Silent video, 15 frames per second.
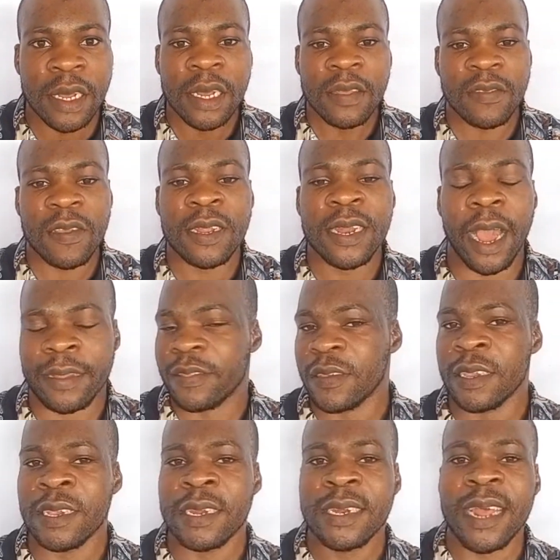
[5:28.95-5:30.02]
saying that
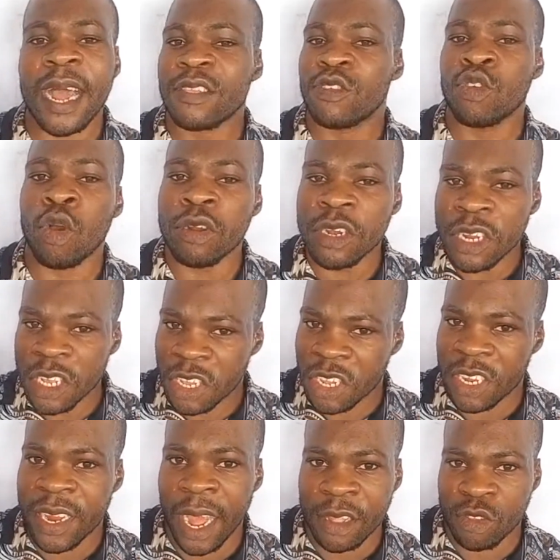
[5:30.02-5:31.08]
in that your niche
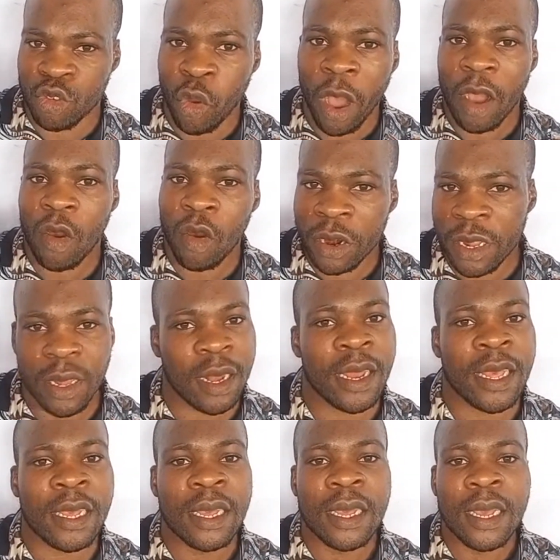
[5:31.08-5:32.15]
that you are
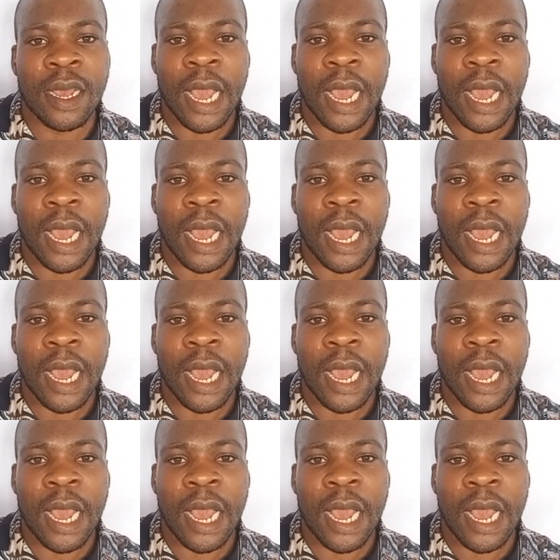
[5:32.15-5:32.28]
currently